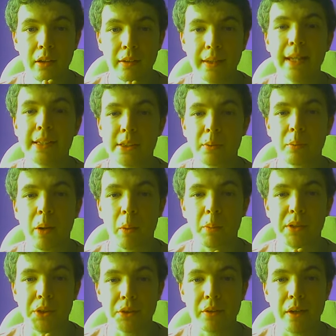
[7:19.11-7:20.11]
that's why we
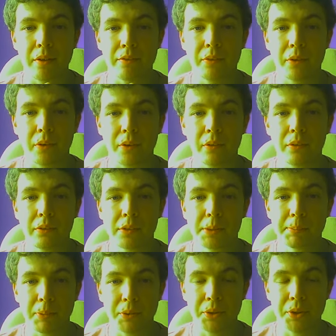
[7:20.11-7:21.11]
strive for
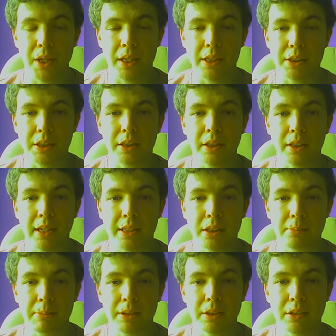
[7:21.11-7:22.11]
spirituality and
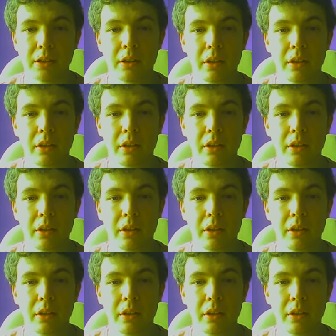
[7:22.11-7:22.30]
enlightenment